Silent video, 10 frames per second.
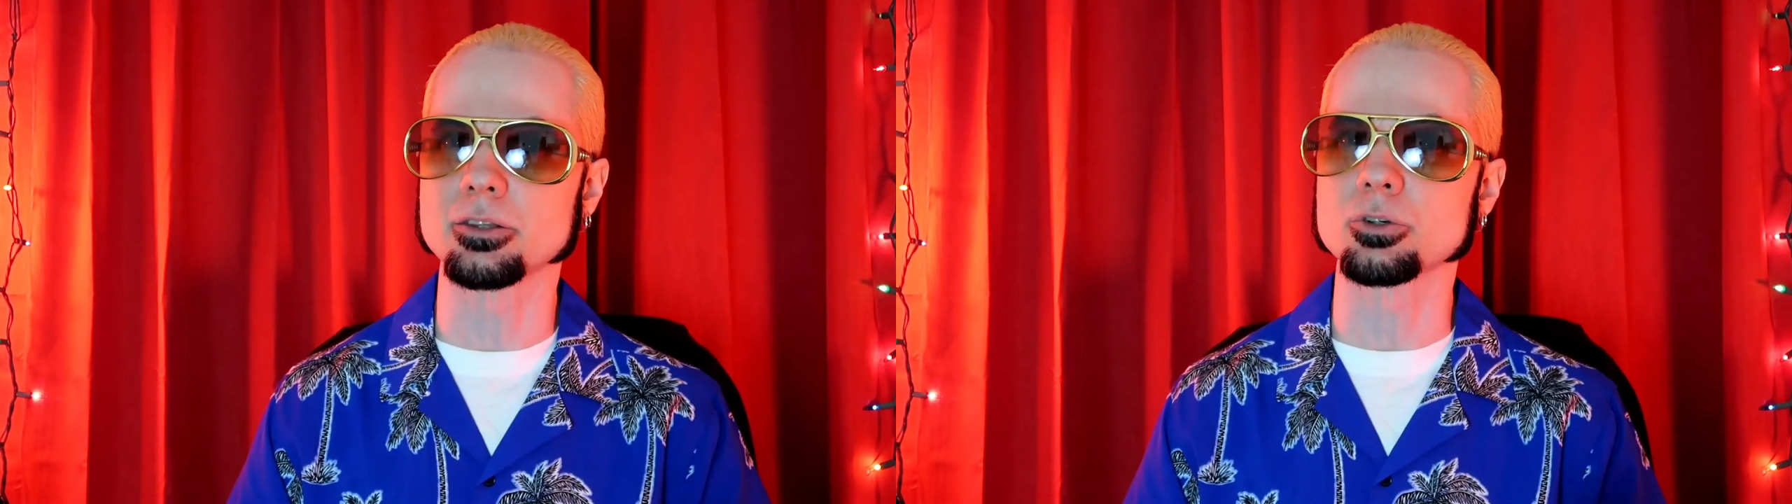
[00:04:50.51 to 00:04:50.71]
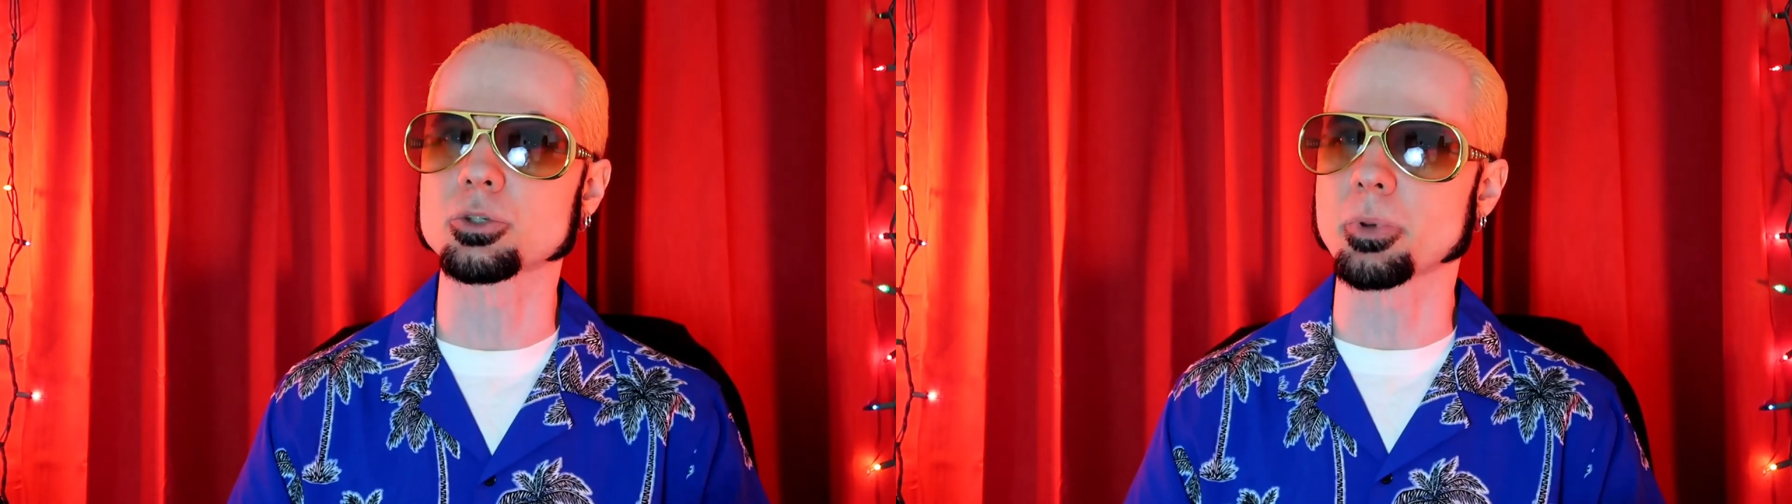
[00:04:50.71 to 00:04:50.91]
the
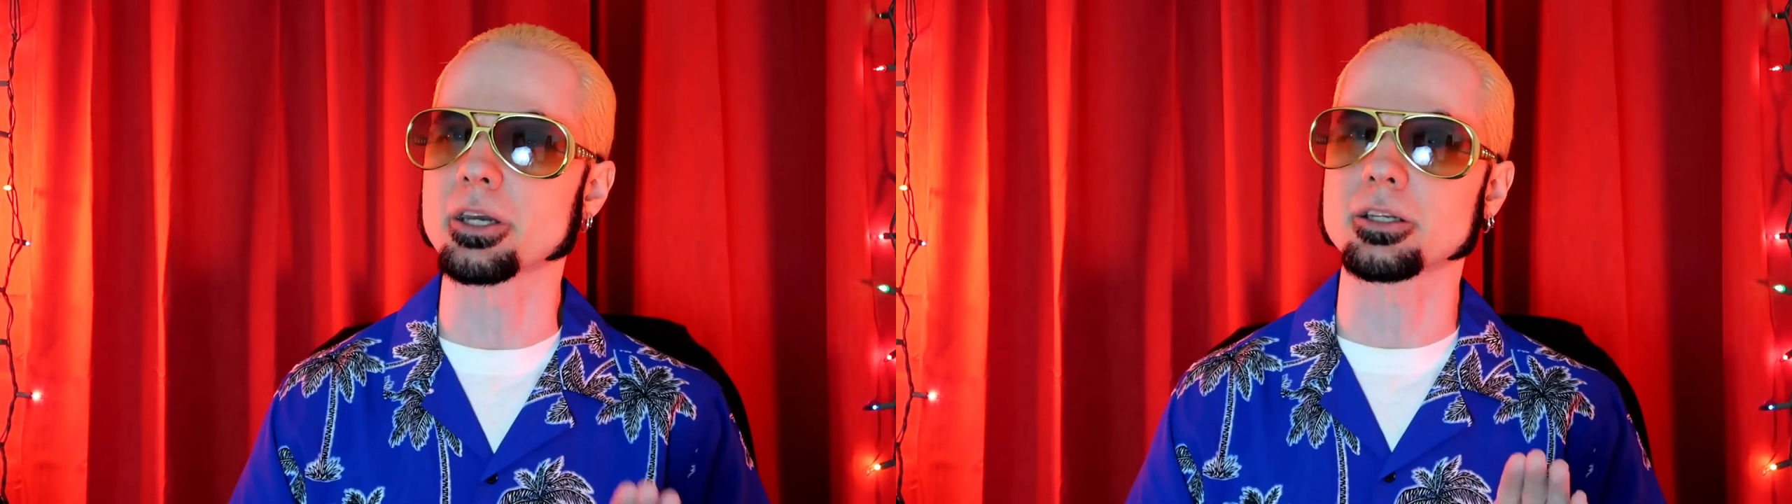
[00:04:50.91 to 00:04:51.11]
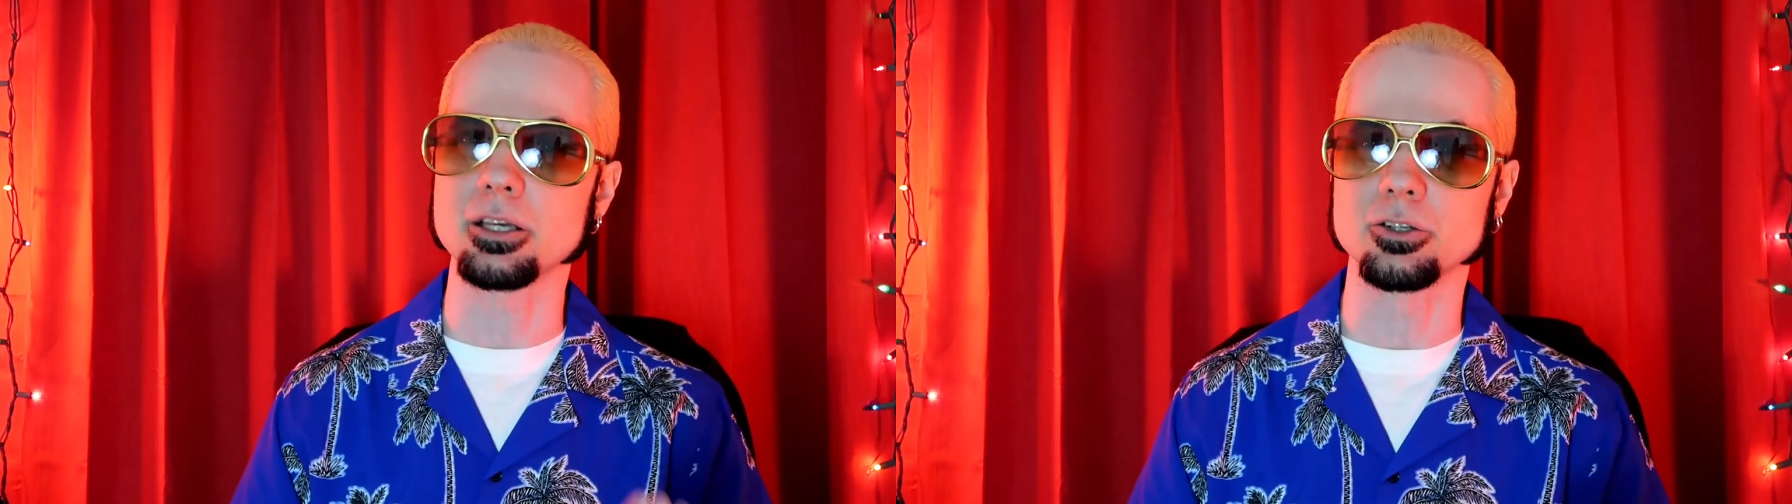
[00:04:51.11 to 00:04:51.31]

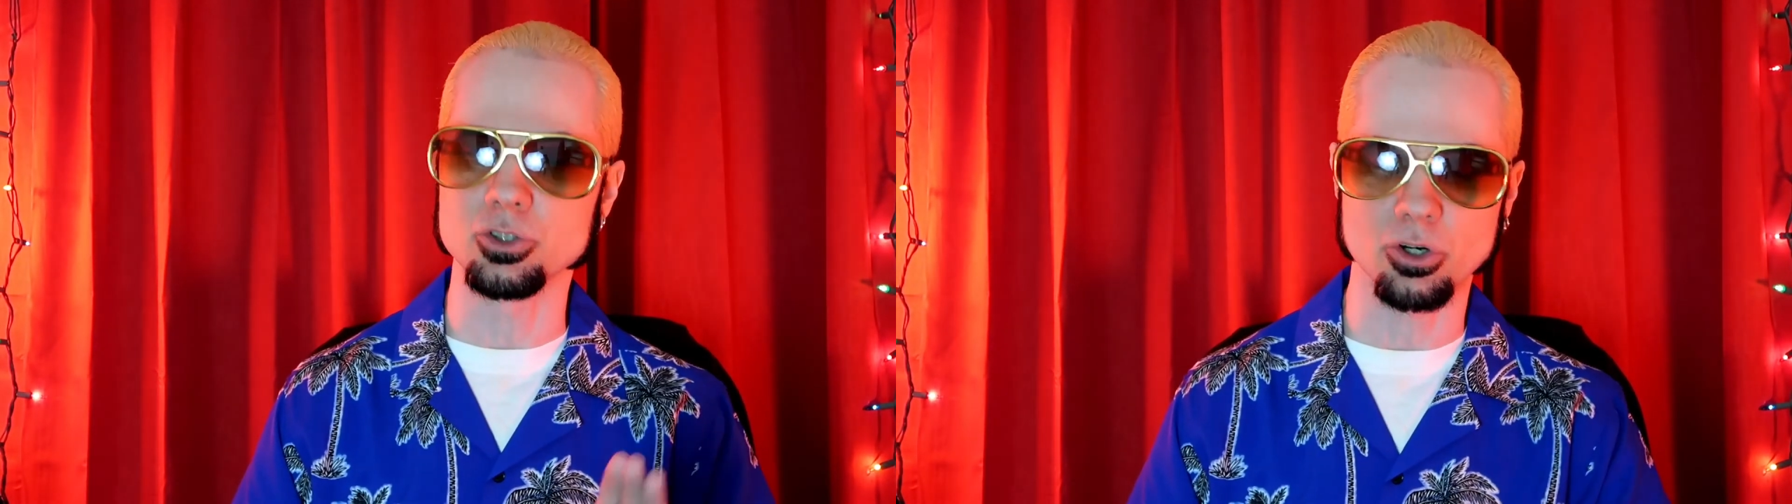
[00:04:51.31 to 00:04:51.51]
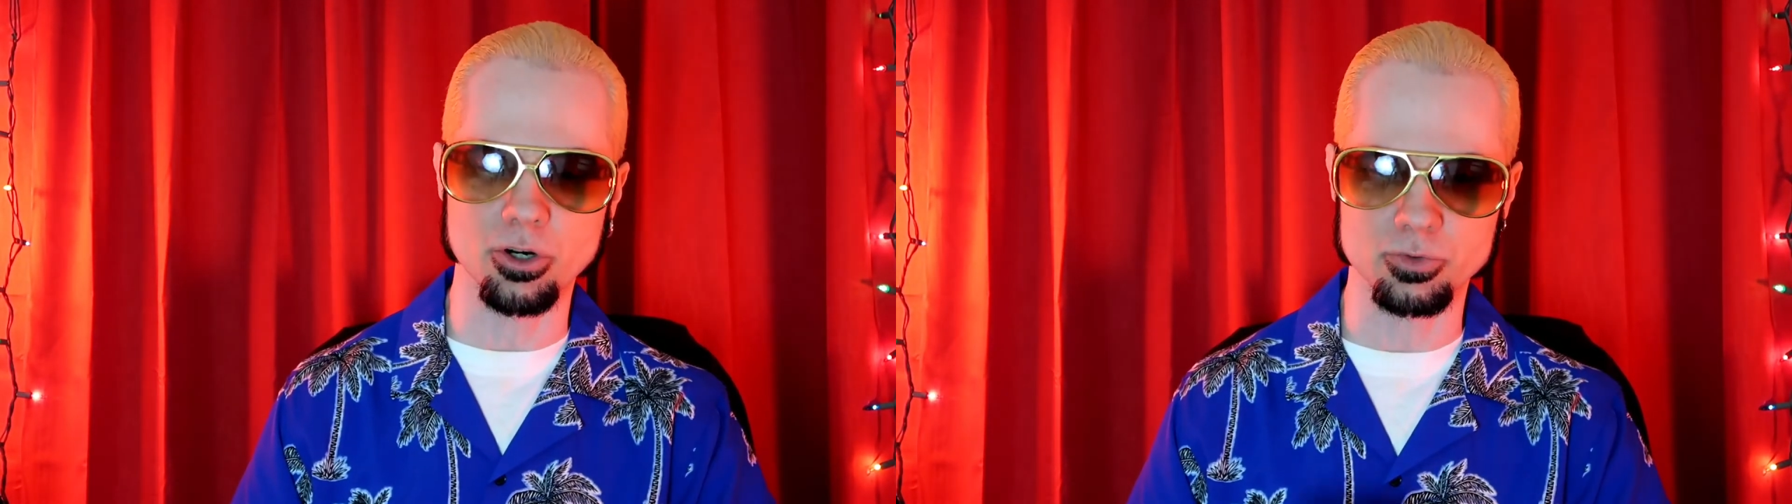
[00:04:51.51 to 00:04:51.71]
respect he
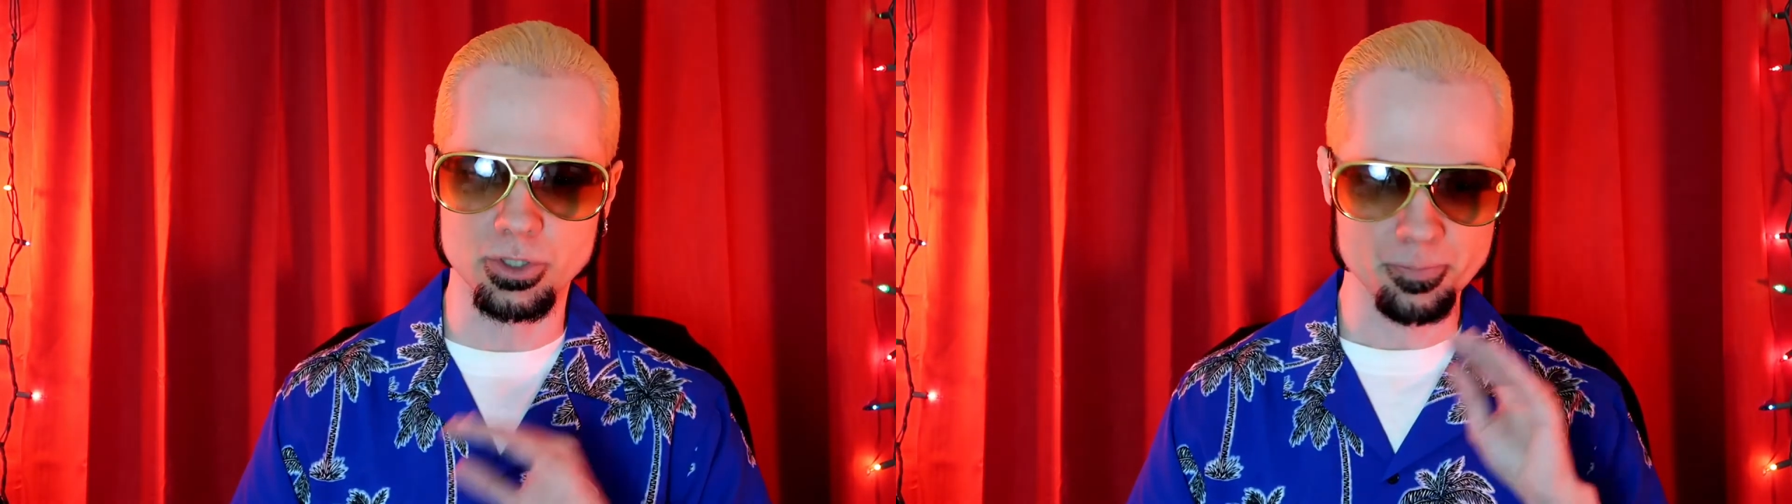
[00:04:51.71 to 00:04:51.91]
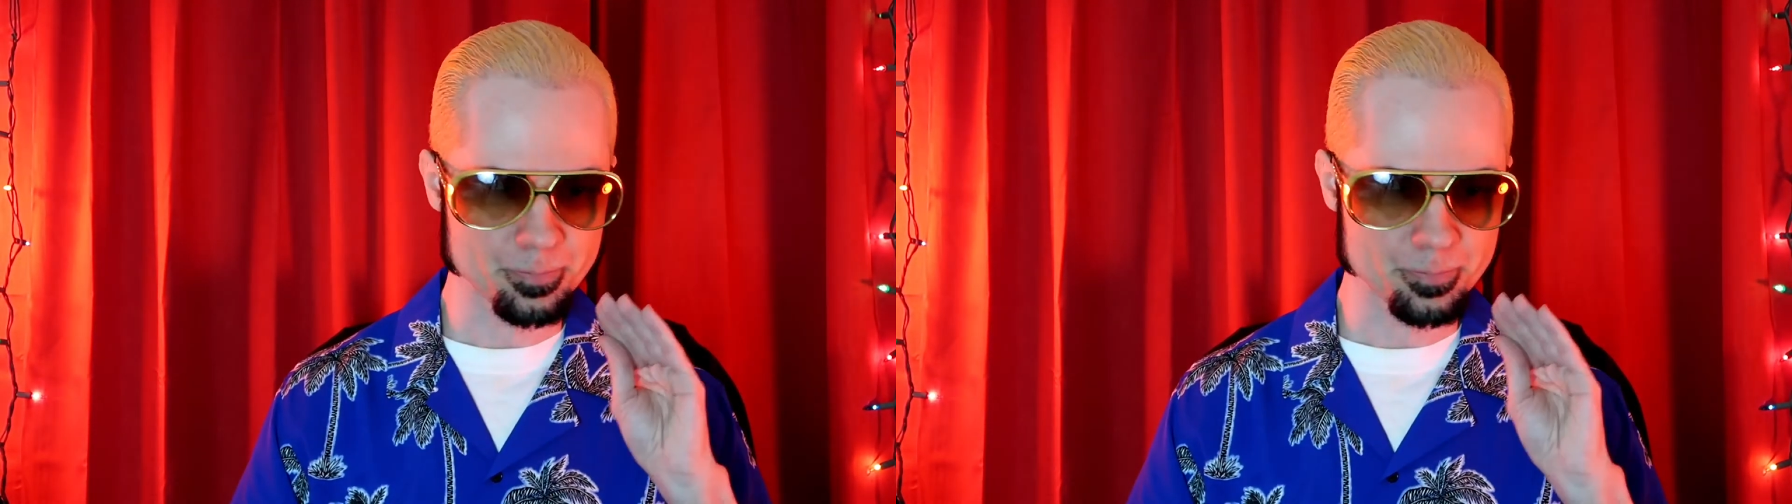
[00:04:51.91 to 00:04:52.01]
deserves.